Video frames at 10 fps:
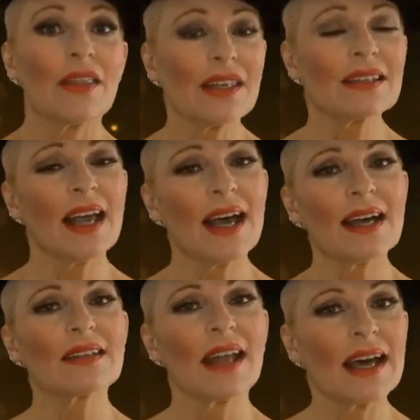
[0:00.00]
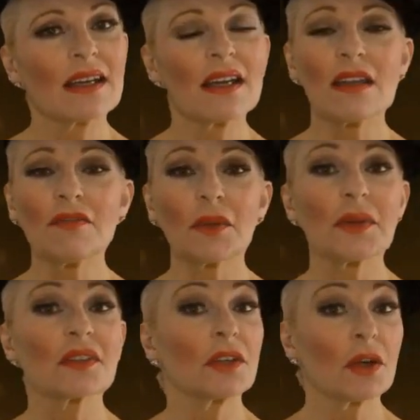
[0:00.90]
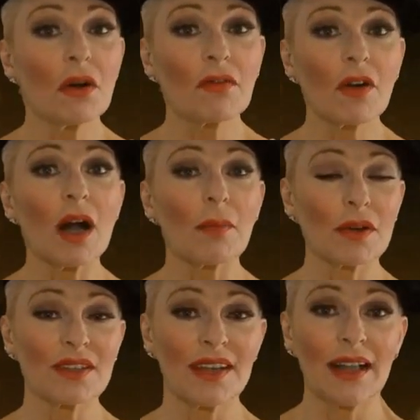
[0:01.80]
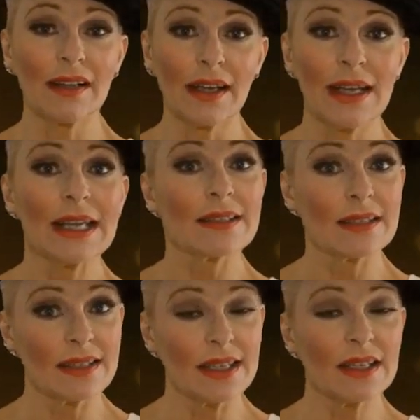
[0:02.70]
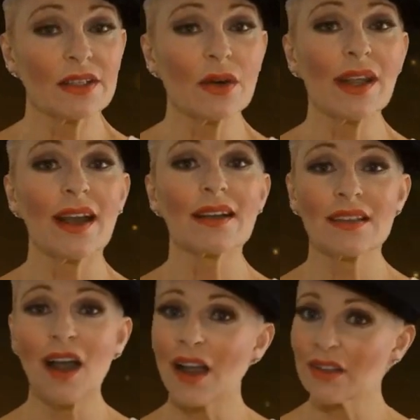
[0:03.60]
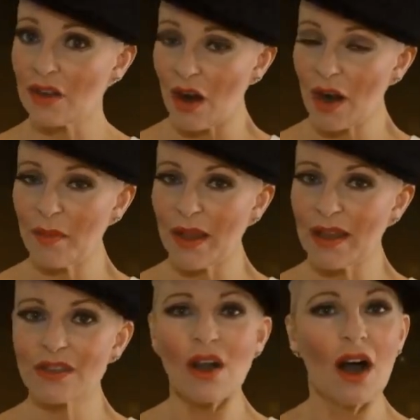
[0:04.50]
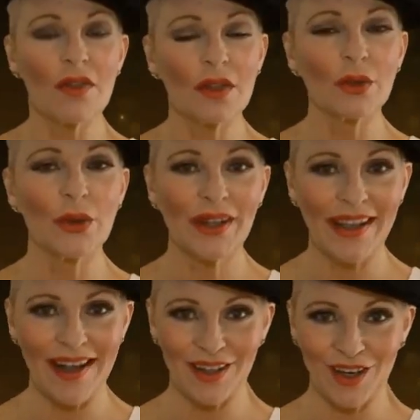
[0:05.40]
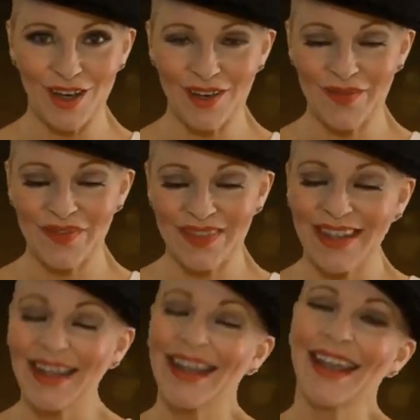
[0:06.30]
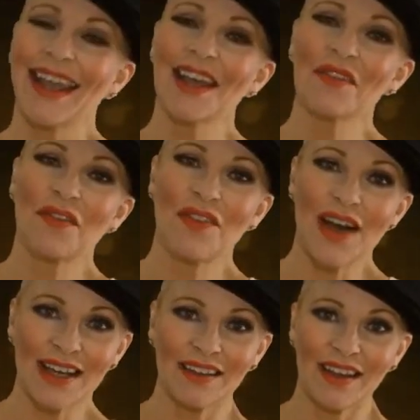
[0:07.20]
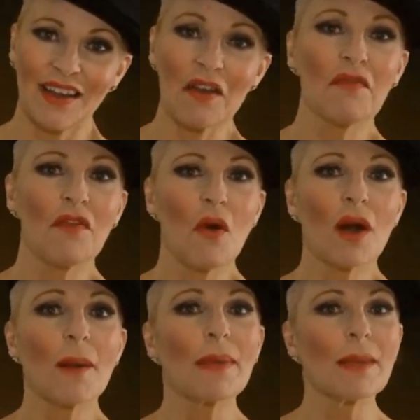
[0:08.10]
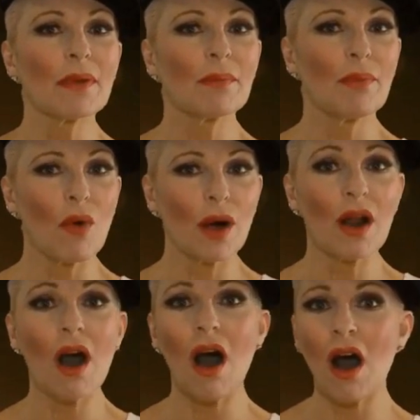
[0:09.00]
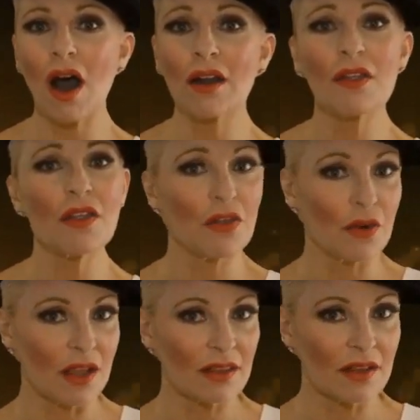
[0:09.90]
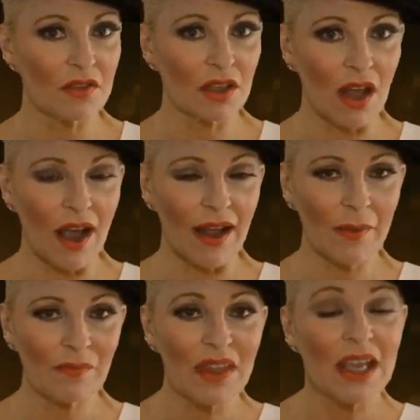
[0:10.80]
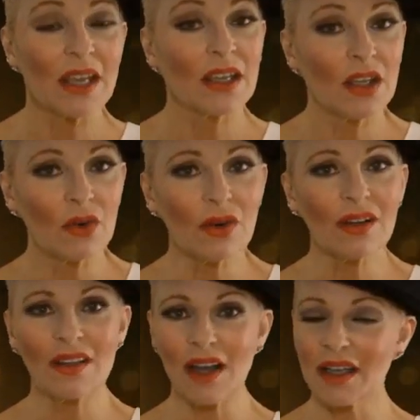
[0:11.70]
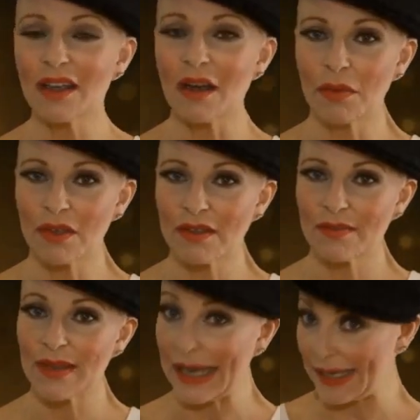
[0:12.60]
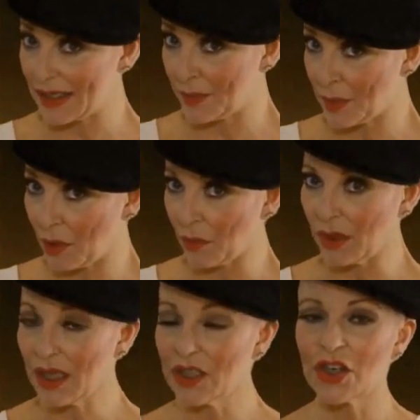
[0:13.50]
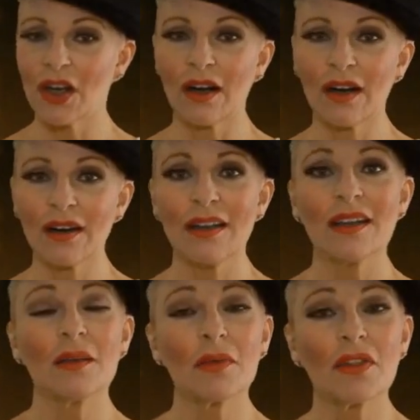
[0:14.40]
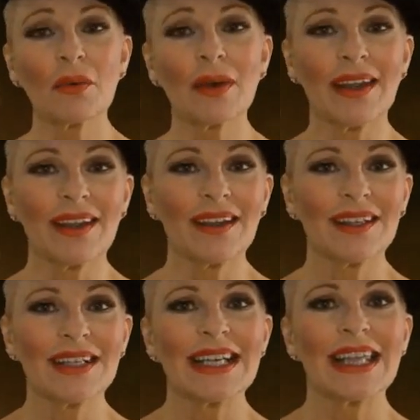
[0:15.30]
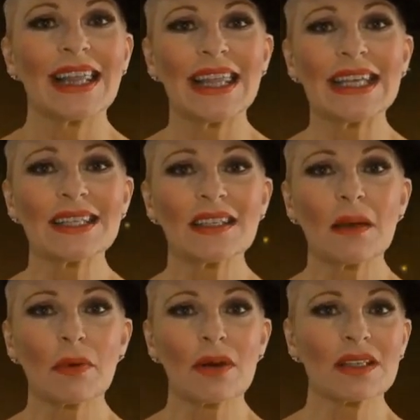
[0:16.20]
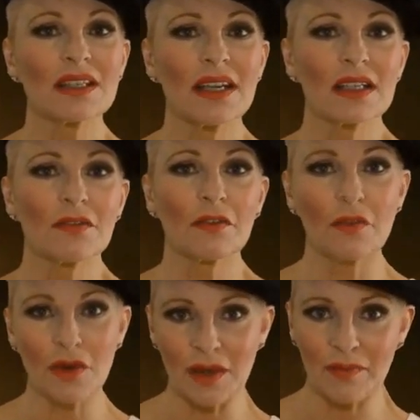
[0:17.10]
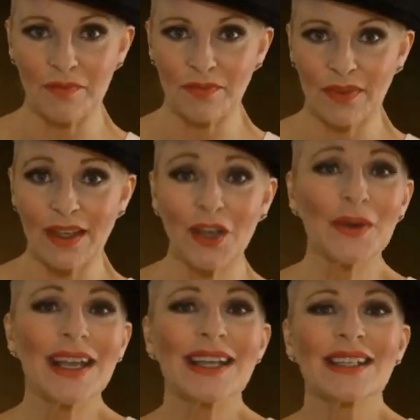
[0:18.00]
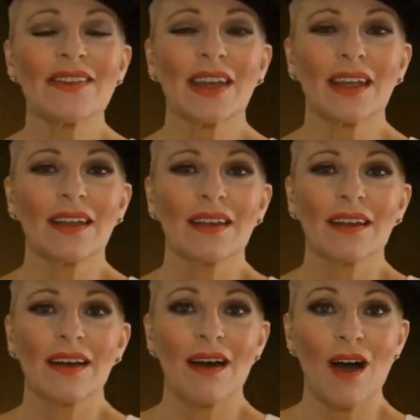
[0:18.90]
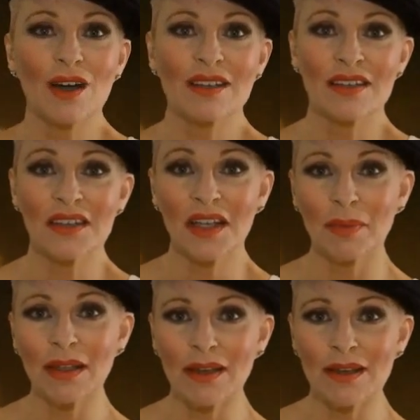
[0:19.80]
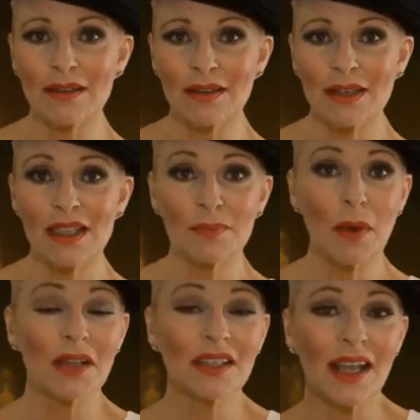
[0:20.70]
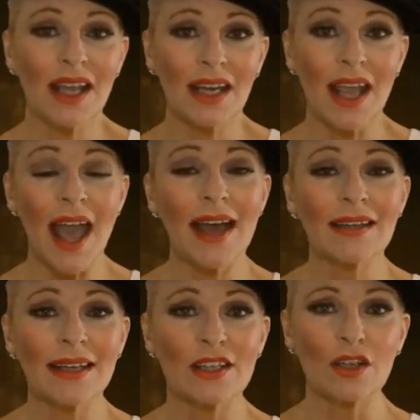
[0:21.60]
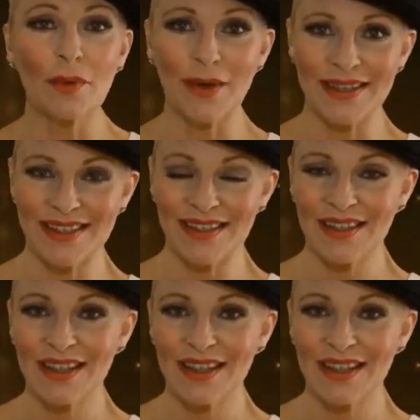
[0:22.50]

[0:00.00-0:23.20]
This has an added influence on your overall personality since these zodiac signs are based on the lunar calendar. And finally, for people born on the 30th of July, your lucky numbers, as numerology, are, number three. This number stands for freedom, creativity, artistic abilities, spontaneity, and exuberance.